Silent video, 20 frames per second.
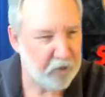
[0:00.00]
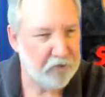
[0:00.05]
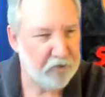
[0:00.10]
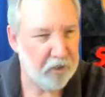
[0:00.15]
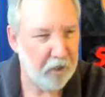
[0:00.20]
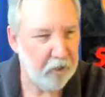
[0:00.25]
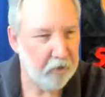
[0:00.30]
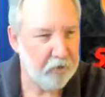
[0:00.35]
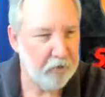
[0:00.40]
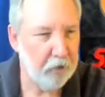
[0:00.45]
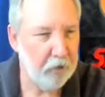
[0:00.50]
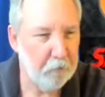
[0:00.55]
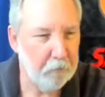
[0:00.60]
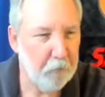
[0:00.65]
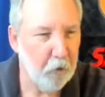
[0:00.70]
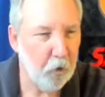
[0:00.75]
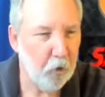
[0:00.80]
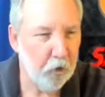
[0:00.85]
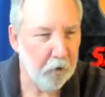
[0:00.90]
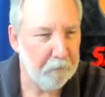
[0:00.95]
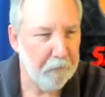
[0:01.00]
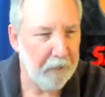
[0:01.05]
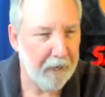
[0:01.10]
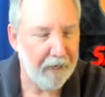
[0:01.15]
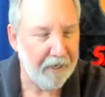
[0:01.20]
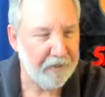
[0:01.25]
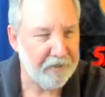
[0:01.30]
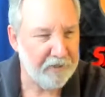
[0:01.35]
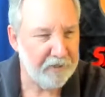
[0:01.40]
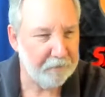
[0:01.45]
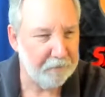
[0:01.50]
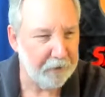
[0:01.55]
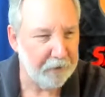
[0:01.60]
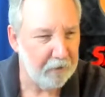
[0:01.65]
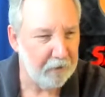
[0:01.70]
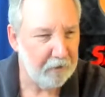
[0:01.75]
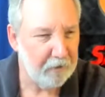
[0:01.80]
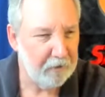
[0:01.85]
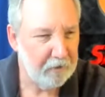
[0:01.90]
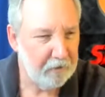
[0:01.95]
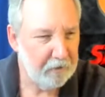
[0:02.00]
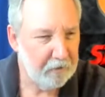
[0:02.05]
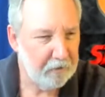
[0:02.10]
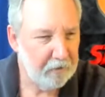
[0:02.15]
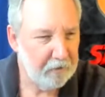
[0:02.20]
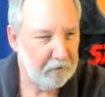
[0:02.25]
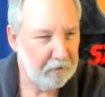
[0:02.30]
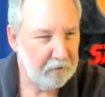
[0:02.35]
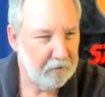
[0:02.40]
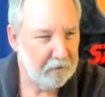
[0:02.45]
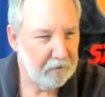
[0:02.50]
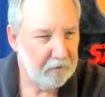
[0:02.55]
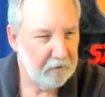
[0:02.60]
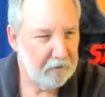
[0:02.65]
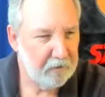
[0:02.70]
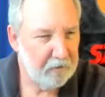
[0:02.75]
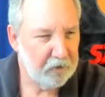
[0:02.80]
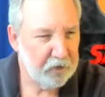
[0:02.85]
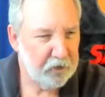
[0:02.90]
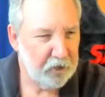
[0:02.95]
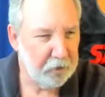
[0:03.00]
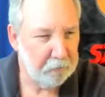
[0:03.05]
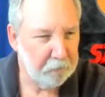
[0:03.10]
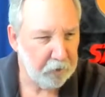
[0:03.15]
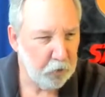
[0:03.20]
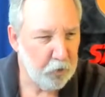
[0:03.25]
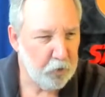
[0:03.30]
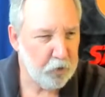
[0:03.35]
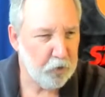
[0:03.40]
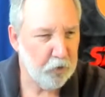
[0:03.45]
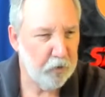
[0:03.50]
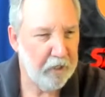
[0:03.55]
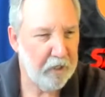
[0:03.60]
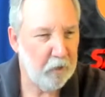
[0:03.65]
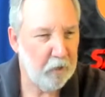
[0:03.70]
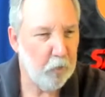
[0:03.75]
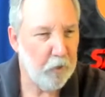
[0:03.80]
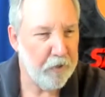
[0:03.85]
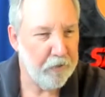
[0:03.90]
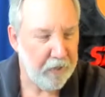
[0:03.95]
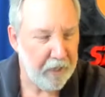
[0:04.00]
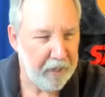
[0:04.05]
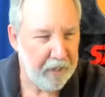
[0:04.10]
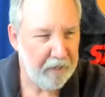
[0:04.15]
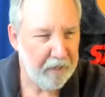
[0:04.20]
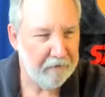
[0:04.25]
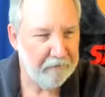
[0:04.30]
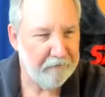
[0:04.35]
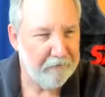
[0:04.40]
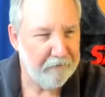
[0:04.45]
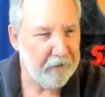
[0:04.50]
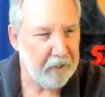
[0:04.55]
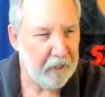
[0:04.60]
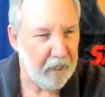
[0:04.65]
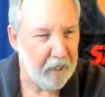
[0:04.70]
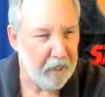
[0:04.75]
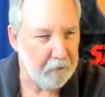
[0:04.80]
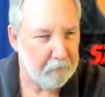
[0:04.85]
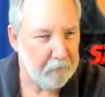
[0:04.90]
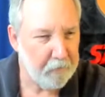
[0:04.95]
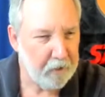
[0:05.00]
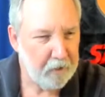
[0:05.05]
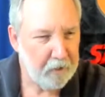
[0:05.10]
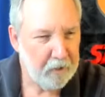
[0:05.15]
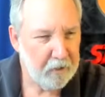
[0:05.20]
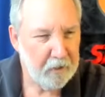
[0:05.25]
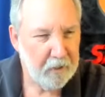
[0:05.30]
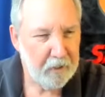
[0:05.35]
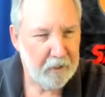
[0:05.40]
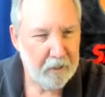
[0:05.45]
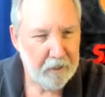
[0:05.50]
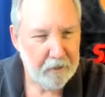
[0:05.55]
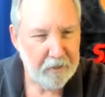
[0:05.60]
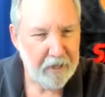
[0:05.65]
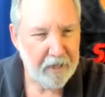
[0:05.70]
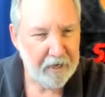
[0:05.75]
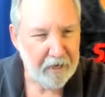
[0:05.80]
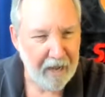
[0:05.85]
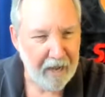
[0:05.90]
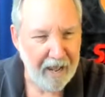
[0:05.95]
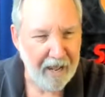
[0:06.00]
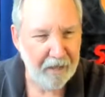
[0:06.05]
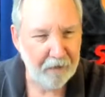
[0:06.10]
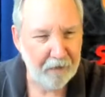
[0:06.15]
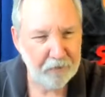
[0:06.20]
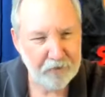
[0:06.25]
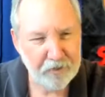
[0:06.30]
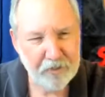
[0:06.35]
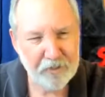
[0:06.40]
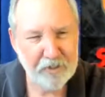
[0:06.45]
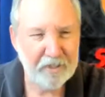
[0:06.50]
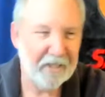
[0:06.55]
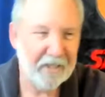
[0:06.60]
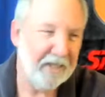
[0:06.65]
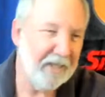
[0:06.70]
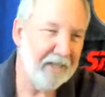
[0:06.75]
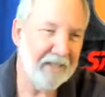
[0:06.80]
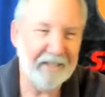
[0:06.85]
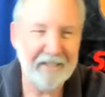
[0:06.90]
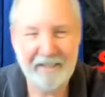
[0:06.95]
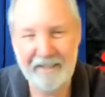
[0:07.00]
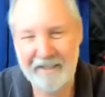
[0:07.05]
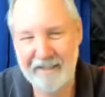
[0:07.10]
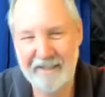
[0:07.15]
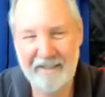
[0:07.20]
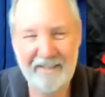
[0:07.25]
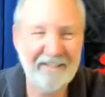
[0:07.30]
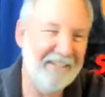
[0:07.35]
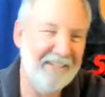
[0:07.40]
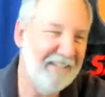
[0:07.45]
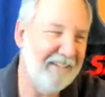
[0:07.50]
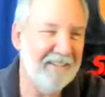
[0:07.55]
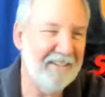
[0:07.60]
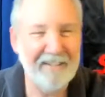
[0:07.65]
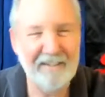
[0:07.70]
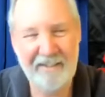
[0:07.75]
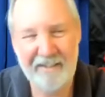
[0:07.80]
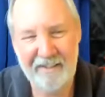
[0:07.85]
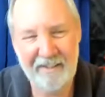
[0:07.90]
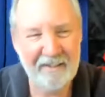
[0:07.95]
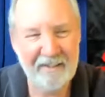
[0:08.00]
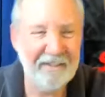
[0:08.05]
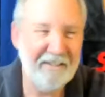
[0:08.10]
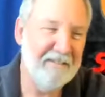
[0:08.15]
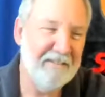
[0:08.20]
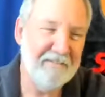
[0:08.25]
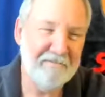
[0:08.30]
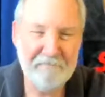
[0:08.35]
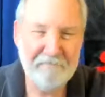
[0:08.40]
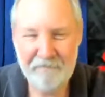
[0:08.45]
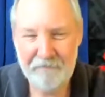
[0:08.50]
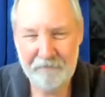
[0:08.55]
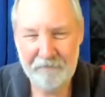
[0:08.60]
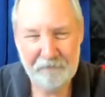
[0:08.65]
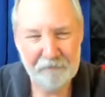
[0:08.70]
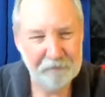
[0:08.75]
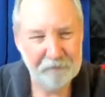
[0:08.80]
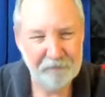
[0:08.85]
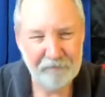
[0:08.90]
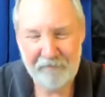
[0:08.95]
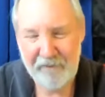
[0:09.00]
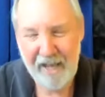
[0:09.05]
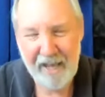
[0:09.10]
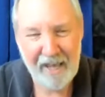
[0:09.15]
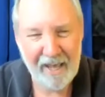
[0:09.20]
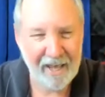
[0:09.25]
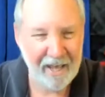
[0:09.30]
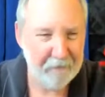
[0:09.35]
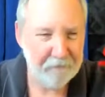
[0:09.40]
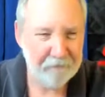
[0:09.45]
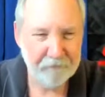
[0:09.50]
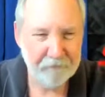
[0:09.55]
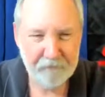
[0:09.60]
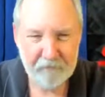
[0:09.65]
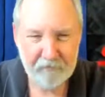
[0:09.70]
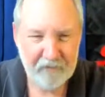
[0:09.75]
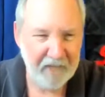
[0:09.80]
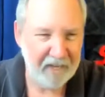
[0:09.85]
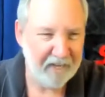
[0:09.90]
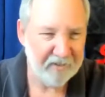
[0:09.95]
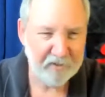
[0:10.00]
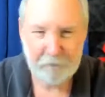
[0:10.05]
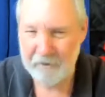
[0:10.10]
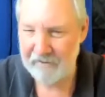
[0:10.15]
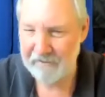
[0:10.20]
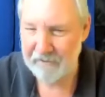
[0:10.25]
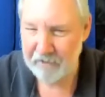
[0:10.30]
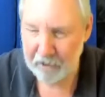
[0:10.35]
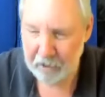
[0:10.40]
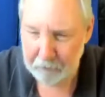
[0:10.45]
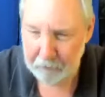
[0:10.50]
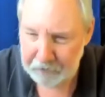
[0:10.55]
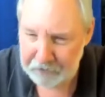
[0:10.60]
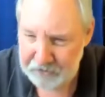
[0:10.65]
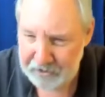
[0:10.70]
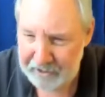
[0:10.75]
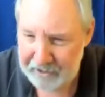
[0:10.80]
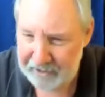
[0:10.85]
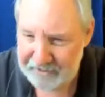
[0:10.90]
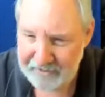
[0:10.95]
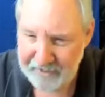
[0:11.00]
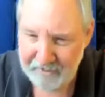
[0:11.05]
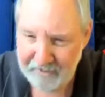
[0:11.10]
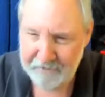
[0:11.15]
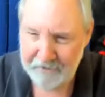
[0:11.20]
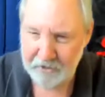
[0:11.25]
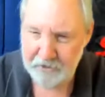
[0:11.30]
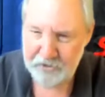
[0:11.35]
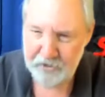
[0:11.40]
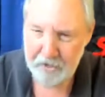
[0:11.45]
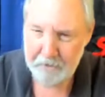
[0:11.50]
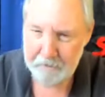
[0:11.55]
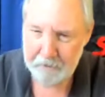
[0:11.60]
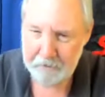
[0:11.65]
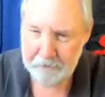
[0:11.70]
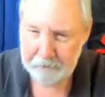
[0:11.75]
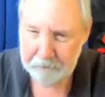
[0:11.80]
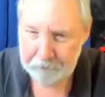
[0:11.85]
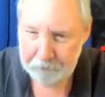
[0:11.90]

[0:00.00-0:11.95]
it's also more possible to blue screen within a VM than outside. Nah, nah, too many variables there. That's not a fair statement.